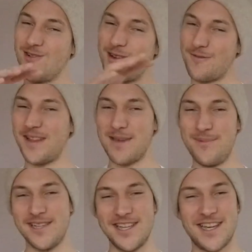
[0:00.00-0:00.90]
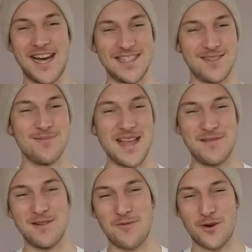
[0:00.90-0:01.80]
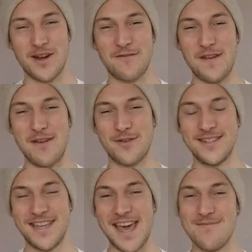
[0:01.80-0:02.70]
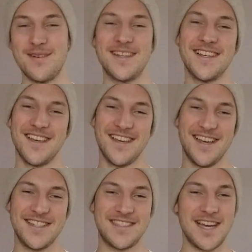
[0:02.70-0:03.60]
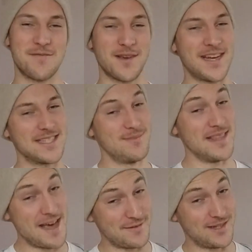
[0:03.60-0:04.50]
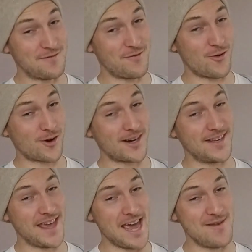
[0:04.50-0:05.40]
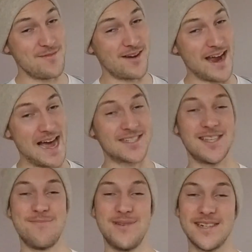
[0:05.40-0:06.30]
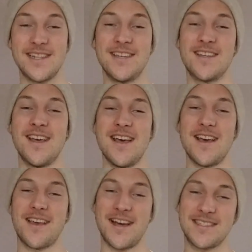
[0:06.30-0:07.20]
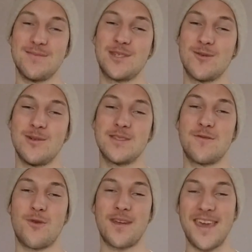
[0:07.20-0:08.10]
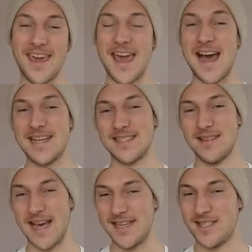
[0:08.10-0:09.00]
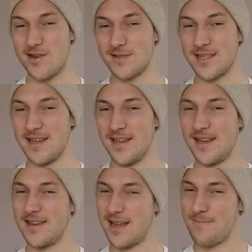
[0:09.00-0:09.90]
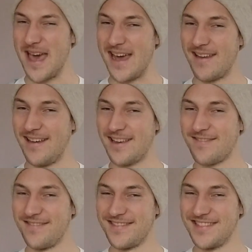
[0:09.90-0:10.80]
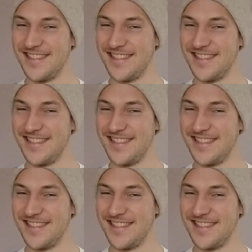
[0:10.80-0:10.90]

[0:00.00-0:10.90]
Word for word: sort of like building a custom level for your favorite game, but instead of a custom level for a game, you're actually building custom tools for kick-ass light shows. Not bad, huh?